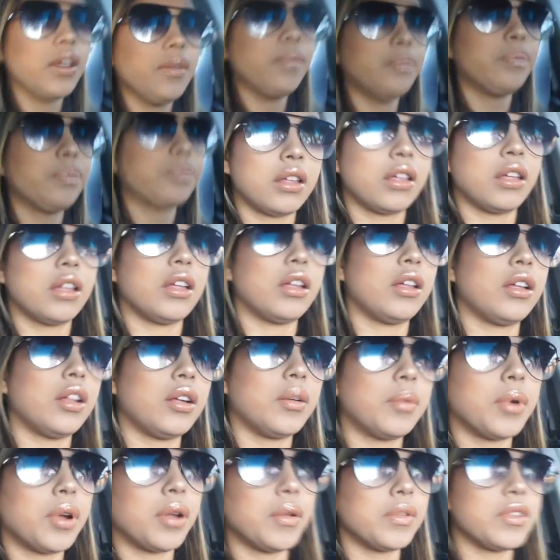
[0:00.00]
I'll
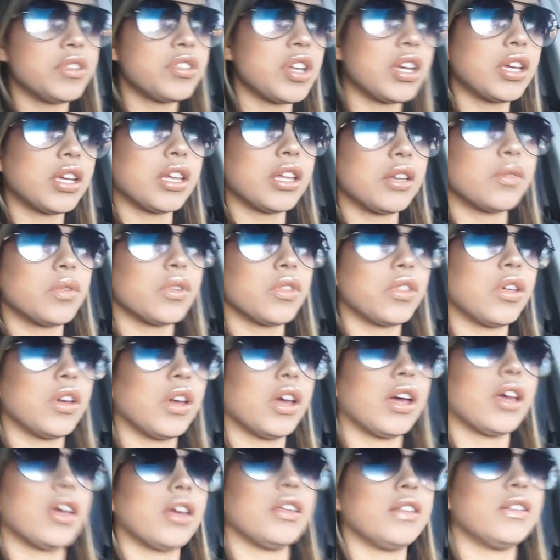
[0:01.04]
probably check in with you
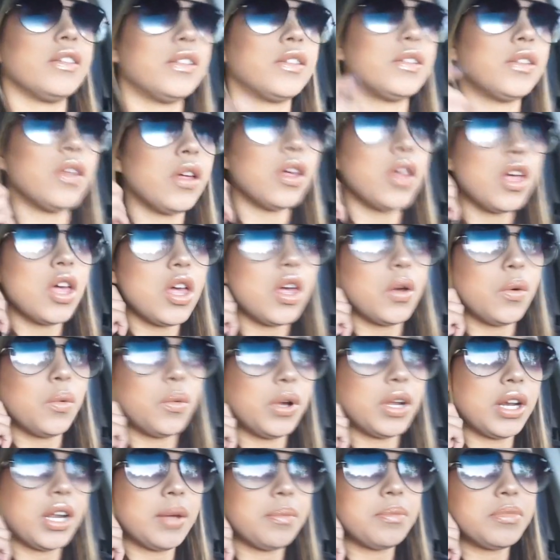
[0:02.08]
guys
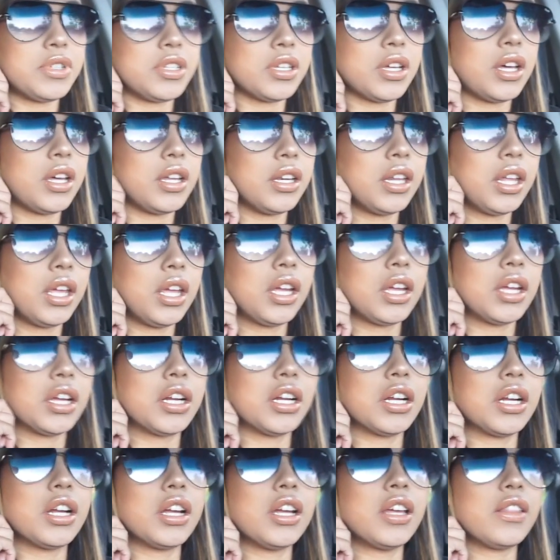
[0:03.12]
when I'm done
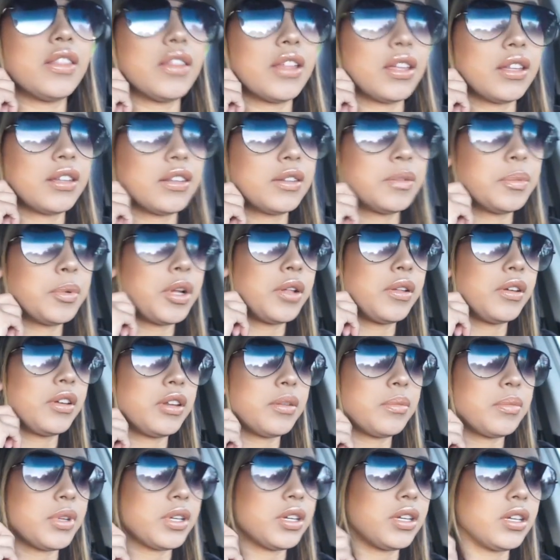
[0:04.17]
here, and that's probably going
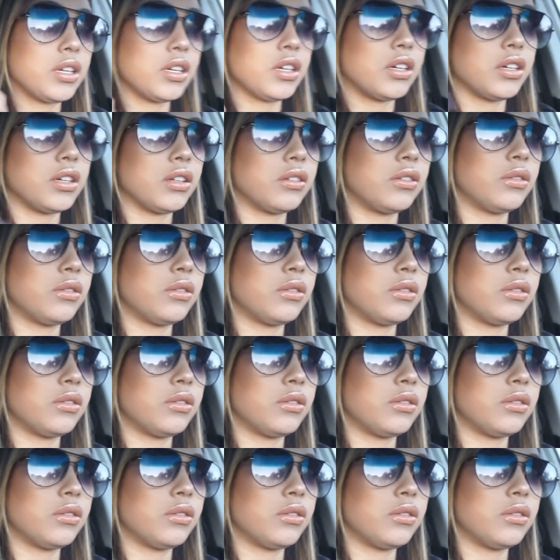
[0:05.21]
to be